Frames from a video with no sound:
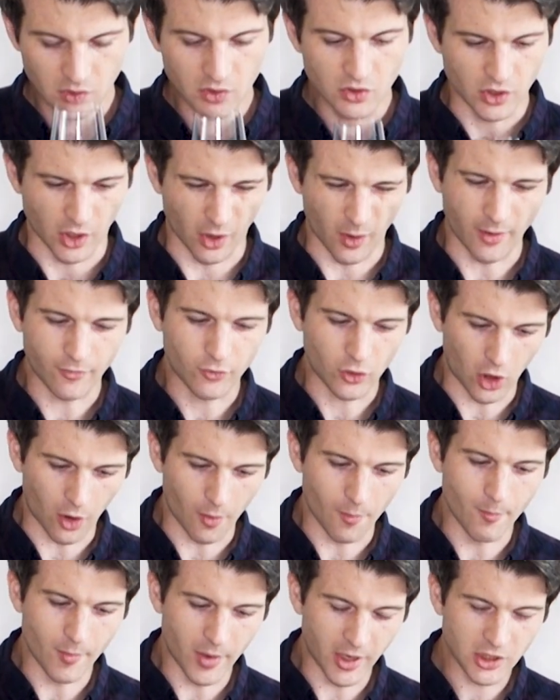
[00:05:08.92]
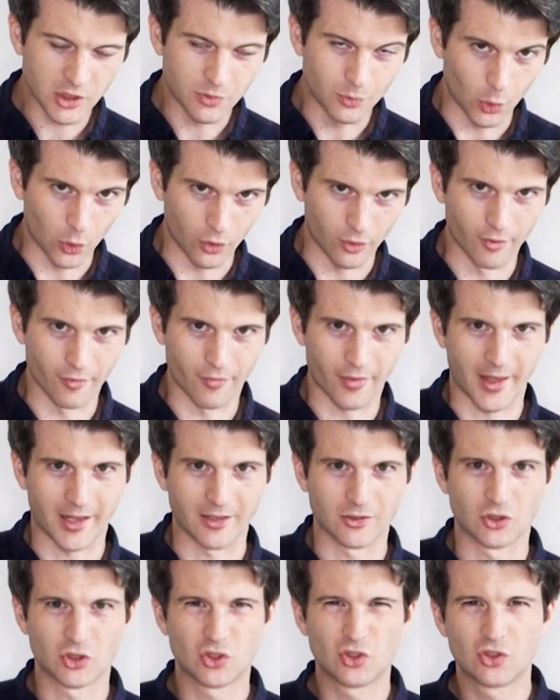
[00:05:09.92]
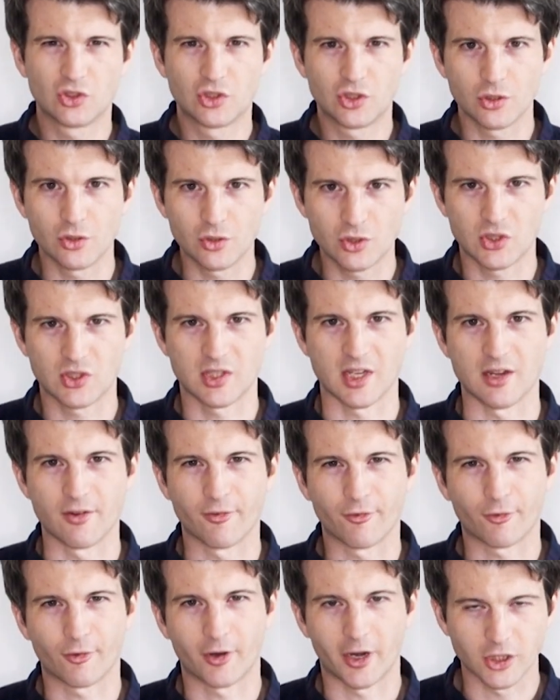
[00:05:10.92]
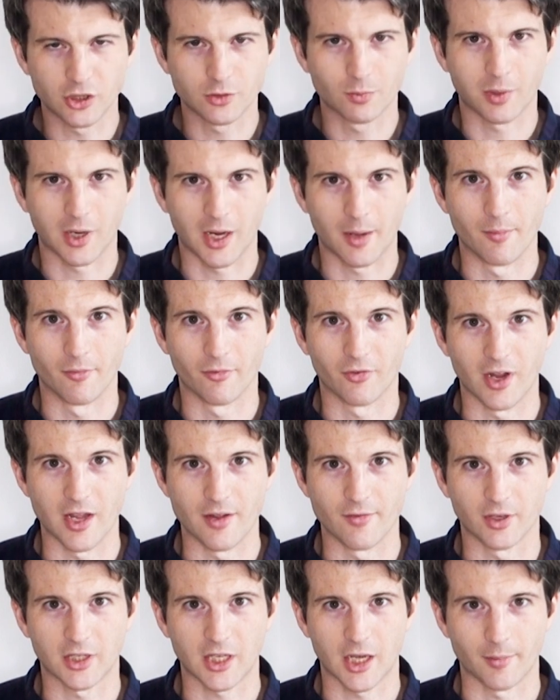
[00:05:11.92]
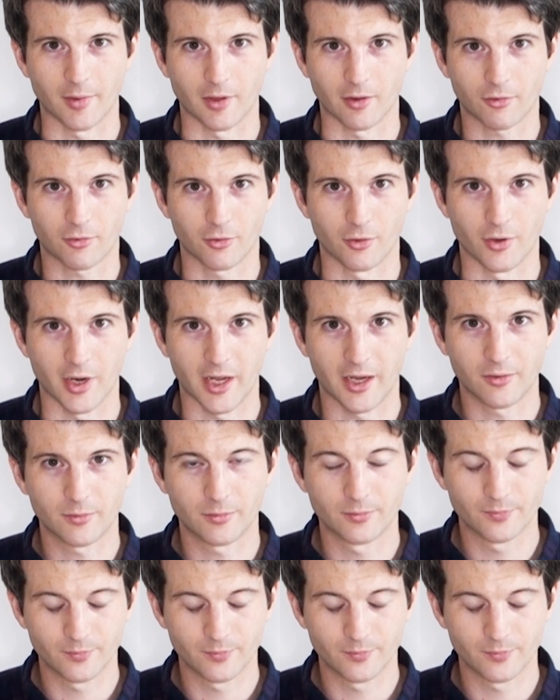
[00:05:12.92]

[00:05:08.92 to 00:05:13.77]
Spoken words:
So I've got much more of that juicy, fresh plum flavour coming through now.